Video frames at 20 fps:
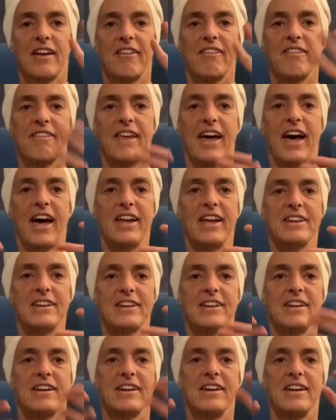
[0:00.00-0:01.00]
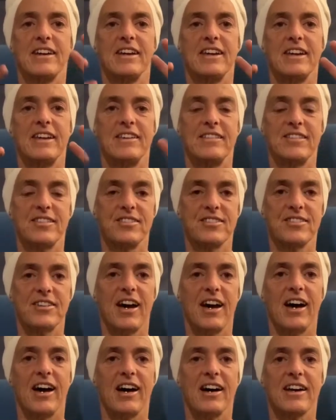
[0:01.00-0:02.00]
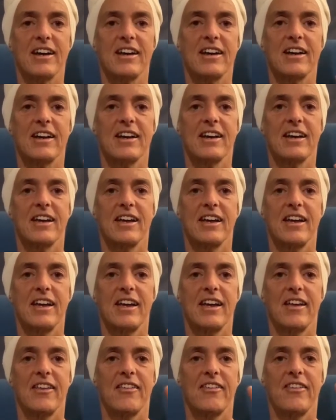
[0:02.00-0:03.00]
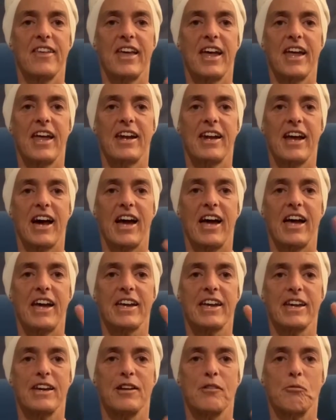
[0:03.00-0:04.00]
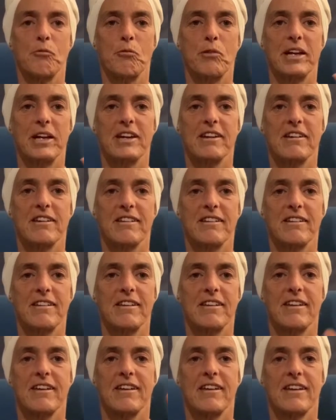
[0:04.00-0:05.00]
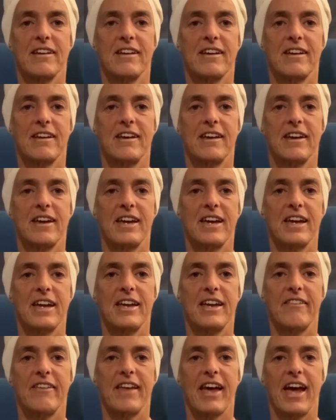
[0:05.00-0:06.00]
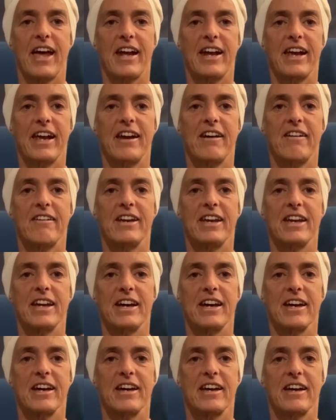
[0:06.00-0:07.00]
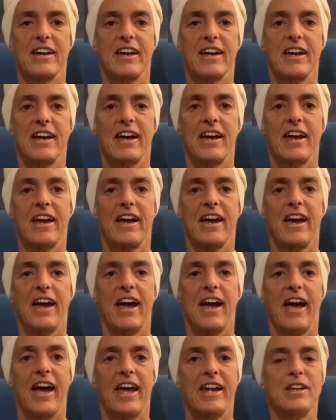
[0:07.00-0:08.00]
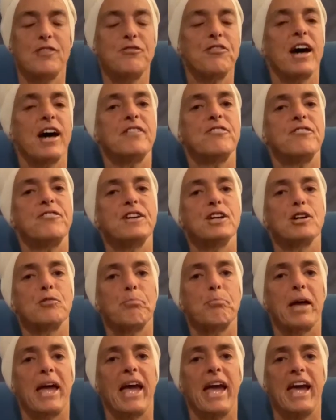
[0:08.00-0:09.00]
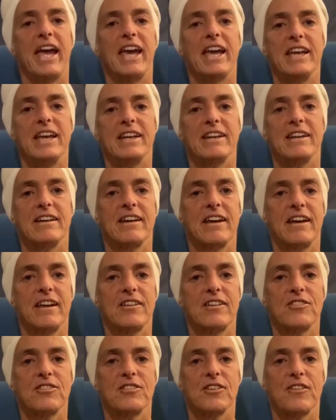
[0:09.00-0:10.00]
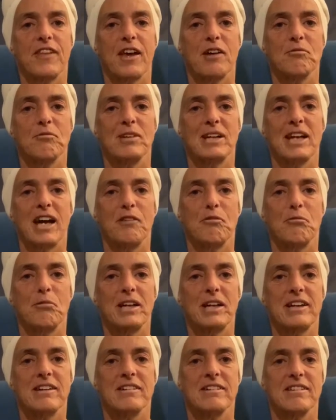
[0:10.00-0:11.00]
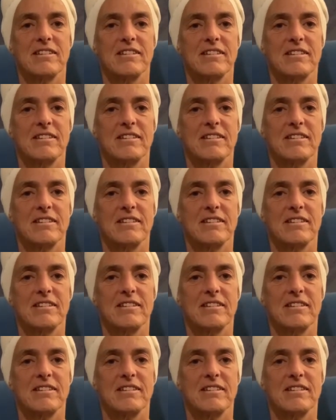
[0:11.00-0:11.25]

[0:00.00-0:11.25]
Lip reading: that is stuck, then I can wiggle in that area. And if I feel pain, so that when I wiggle,